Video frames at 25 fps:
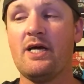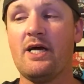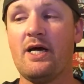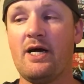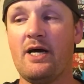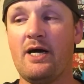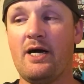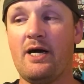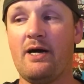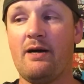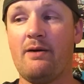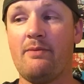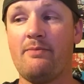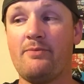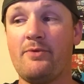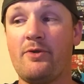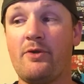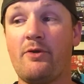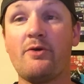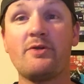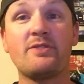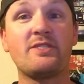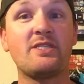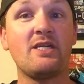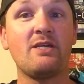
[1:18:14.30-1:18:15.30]
Um, you
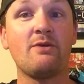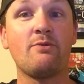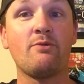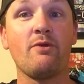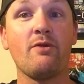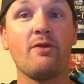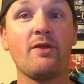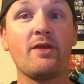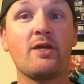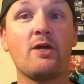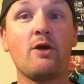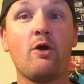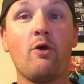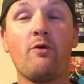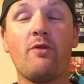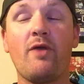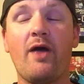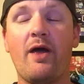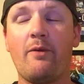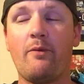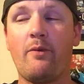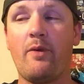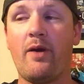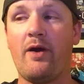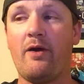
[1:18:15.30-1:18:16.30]
know, it didn't really go
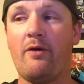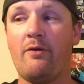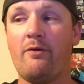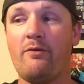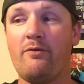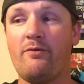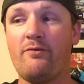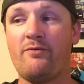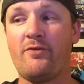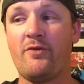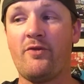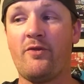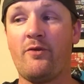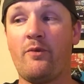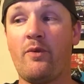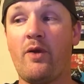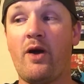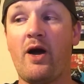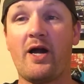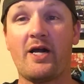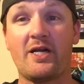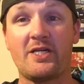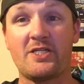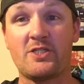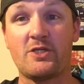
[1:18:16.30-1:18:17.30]
that well for The
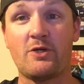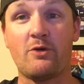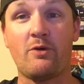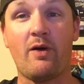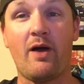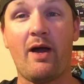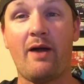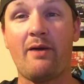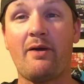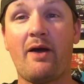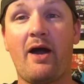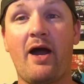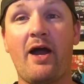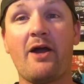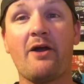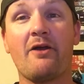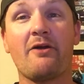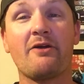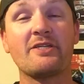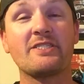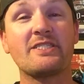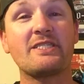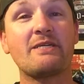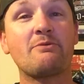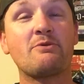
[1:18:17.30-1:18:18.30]
Rock. So I, I,
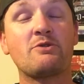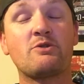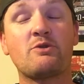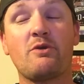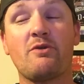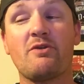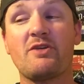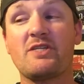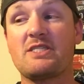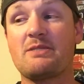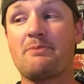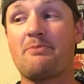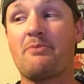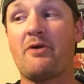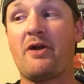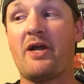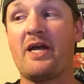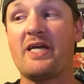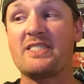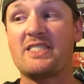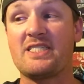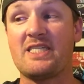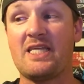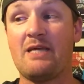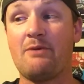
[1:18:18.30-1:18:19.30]
honestly was really
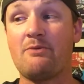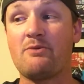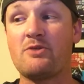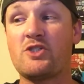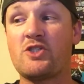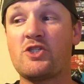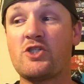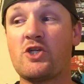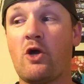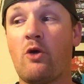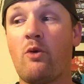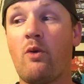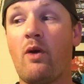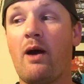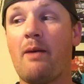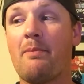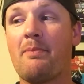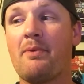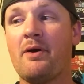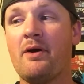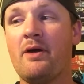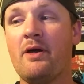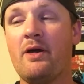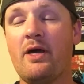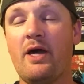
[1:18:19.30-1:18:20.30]
surprised that he would show
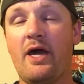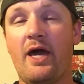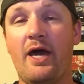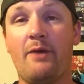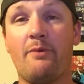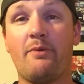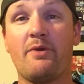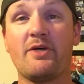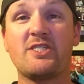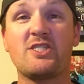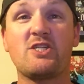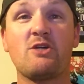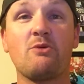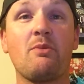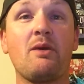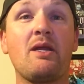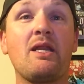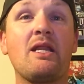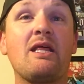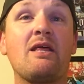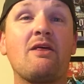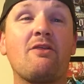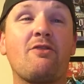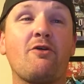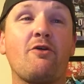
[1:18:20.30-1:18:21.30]
up at
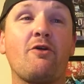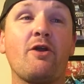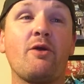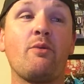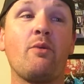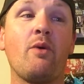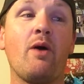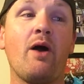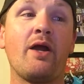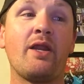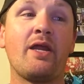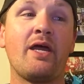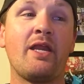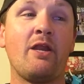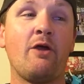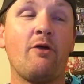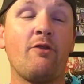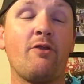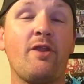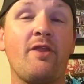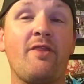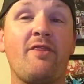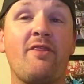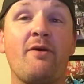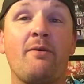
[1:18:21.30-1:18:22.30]
WrestleMania 31. I know
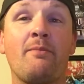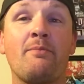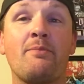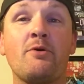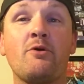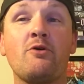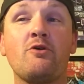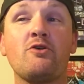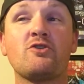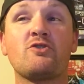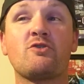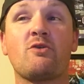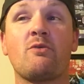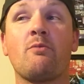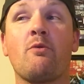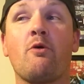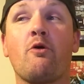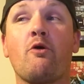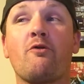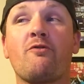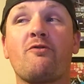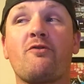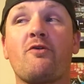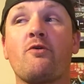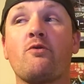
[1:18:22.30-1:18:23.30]
that the boos were
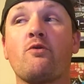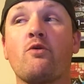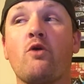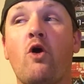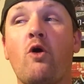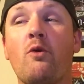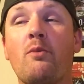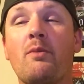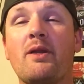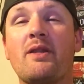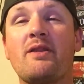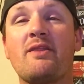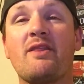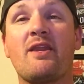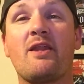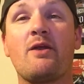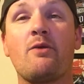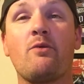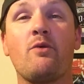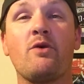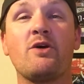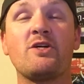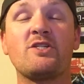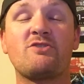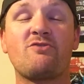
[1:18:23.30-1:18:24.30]
more for Roman than
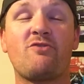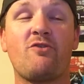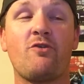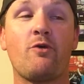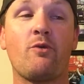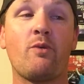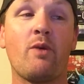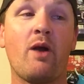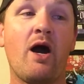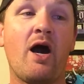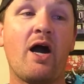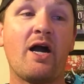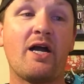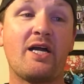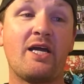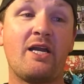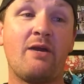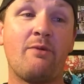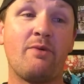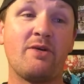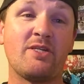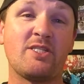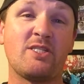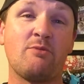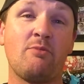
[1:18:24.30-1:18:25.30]
it was for The Rock.
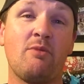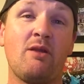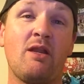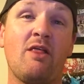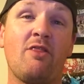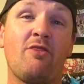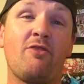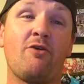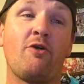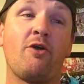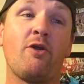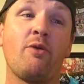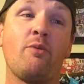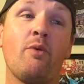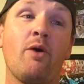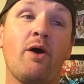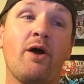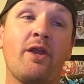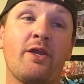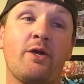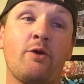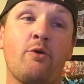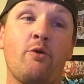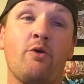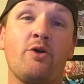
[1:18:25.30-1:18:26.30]
And at WrestleMania
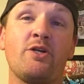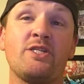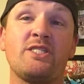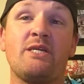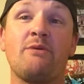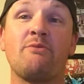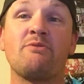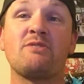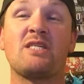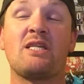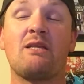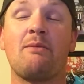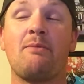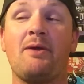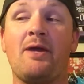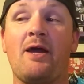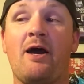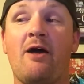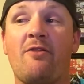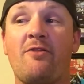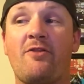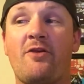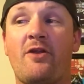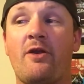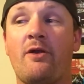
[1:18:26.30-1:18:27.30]
31, of course, he was going to be
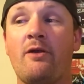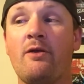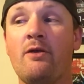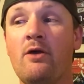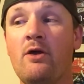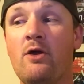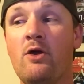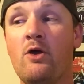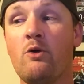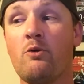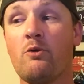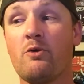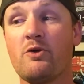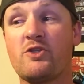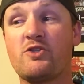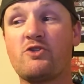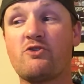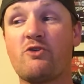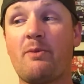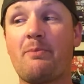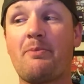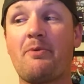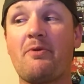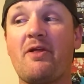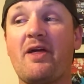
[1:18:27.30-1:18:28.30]
out there with
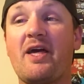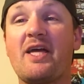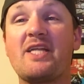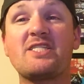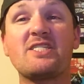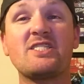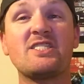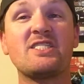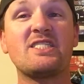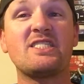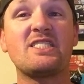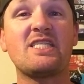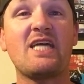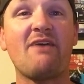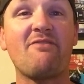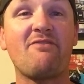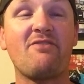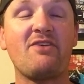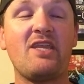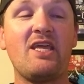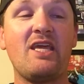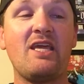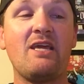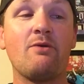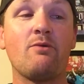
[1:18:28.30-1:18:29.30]
Triple H and
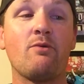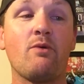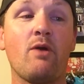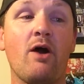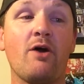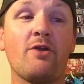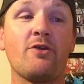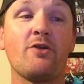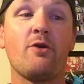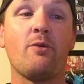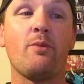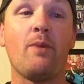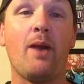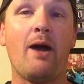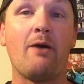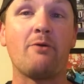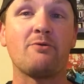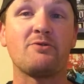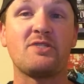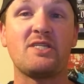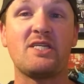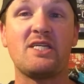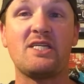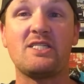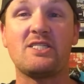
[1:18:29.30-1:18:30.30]
Stephanie and Ronda
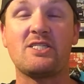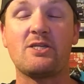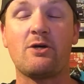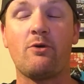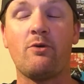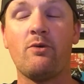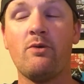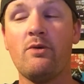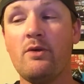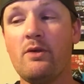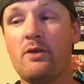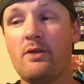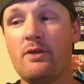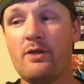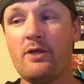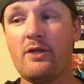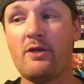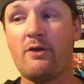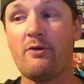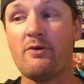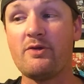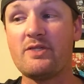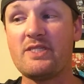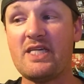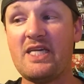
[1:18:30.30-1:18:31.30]
Rousey. So, you
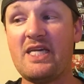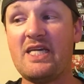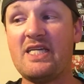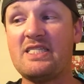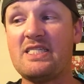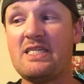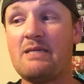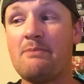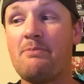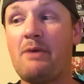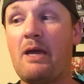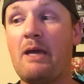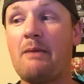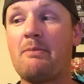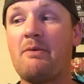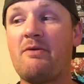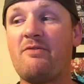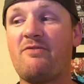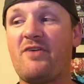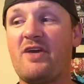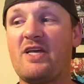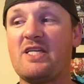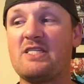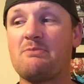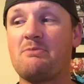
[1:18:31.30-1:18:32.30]
know, it's easy
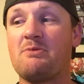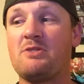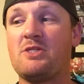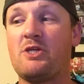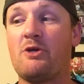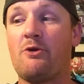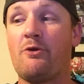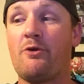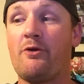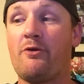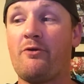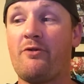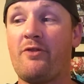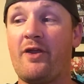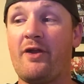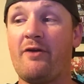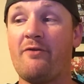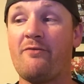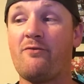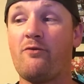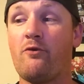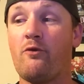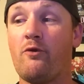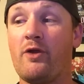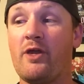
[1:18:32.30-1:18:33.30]
babyface material
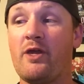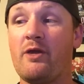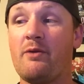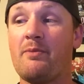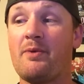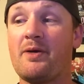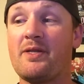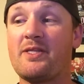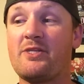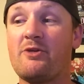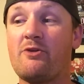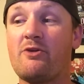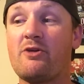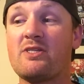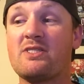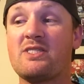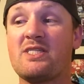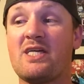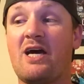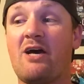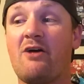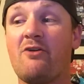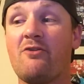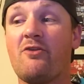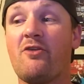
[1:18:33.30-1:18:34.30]
there for you. But you could
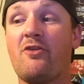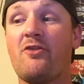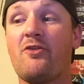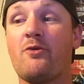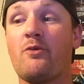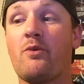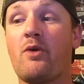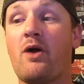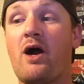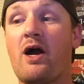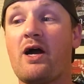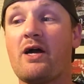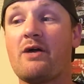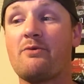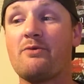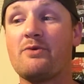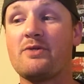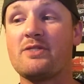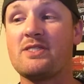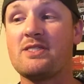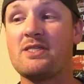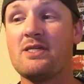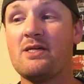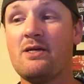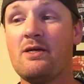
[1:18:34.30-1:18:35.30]
tell that The Rock
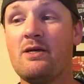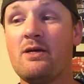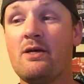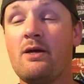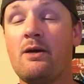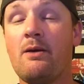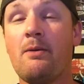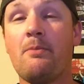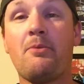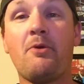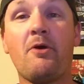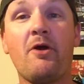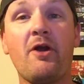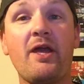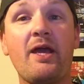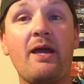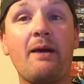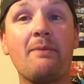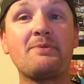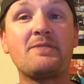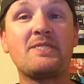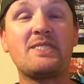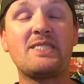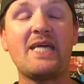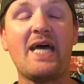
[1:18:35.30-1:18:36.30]
was pretty
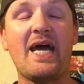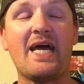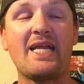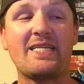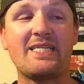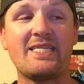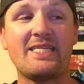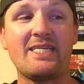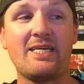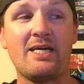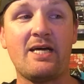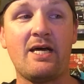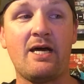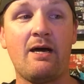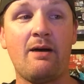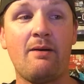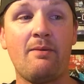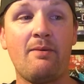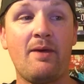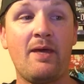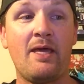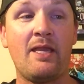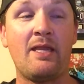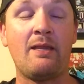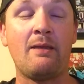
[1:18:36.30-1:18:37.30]
upset, uh,
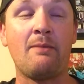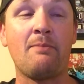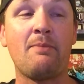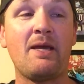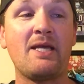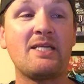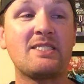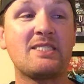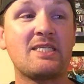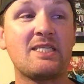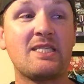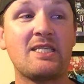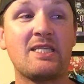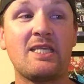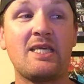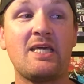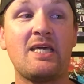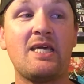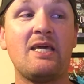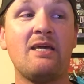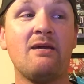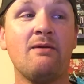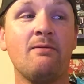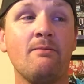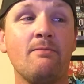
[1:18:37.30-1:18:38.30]
and he
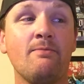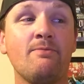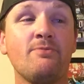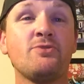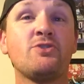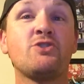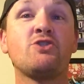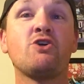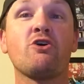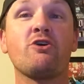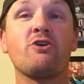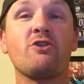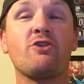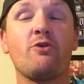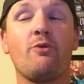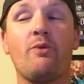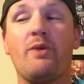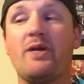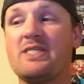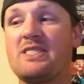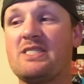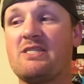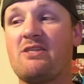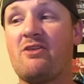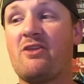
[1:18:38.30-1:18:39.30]
basically took the
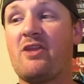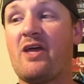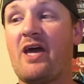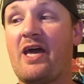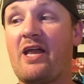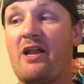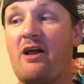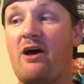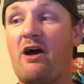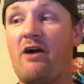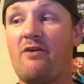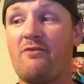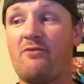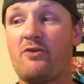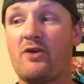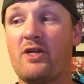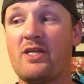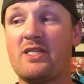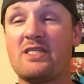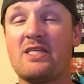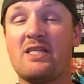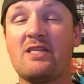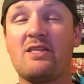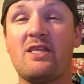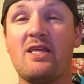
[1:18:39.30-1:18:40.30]
rest of the night off when
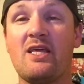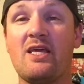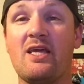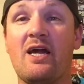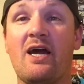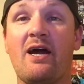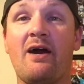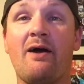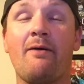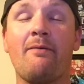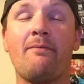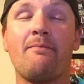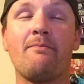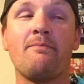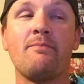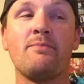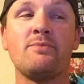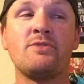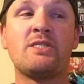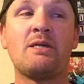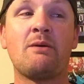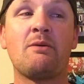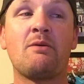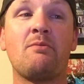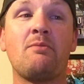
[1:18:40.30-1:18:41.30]
he did the uh,
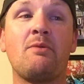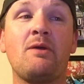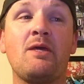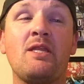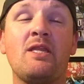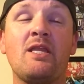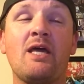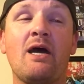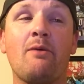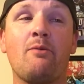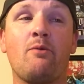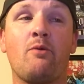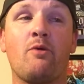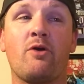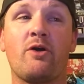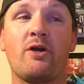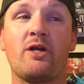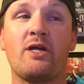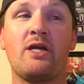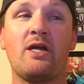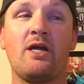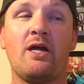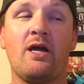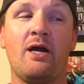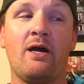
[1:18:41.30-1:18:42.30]
WWE
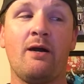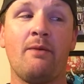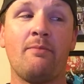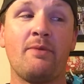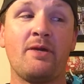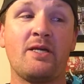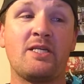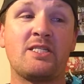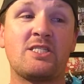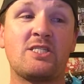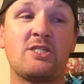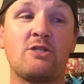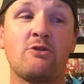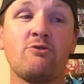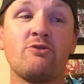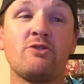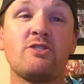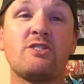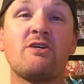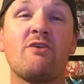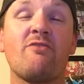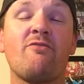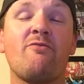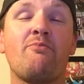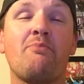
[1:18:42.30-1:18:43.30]
Network um,
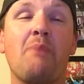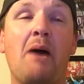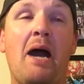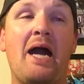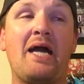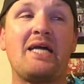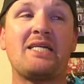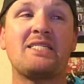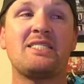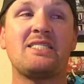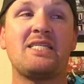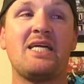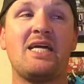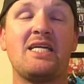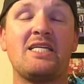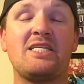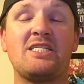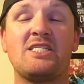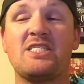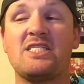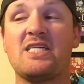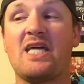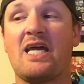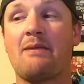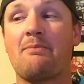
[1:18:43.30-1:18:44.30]
exclusive backstage
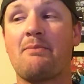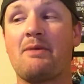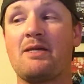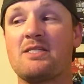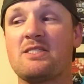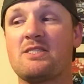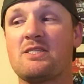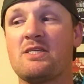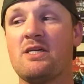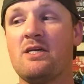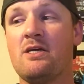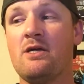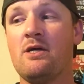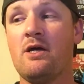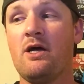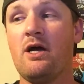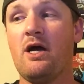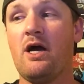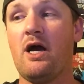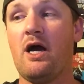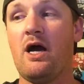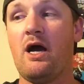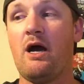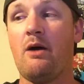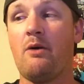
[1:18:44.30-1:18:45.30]
segment
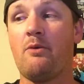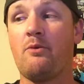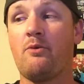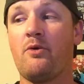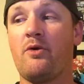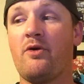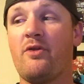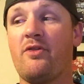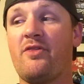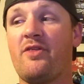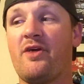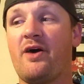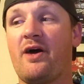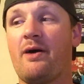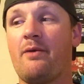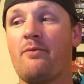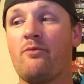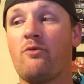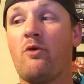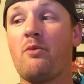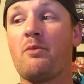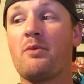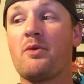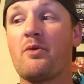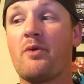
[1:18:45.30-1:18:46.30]
uh, with uh,
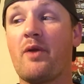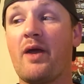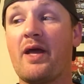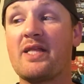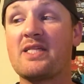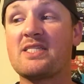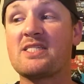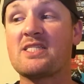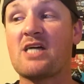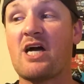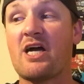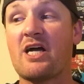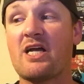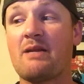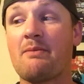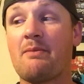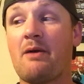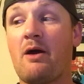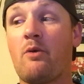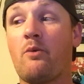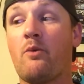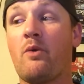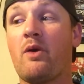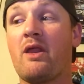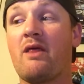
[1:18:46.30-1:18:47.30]
Roman Reigns talking
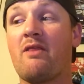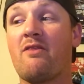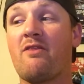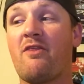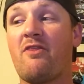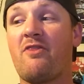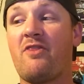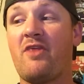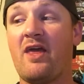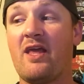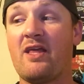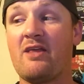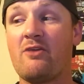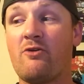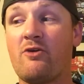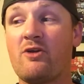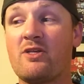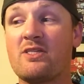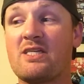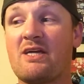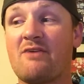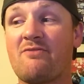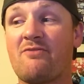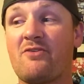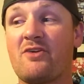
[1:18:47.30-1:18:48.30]
about winning the thing. You
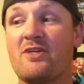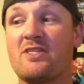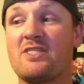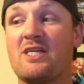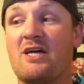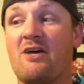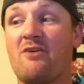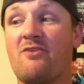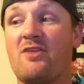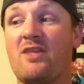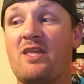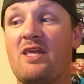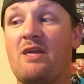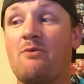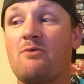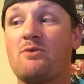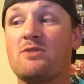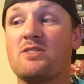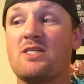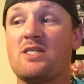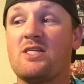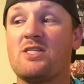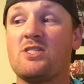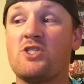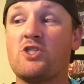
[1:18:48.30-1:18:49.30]
could definitely tell that he
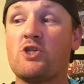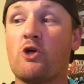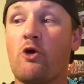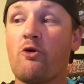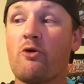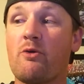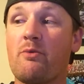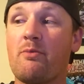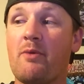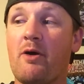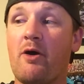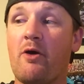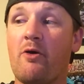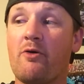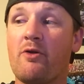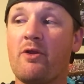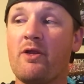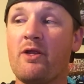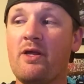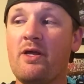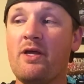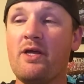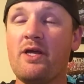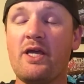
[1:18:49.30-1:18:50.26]
was in joke mode.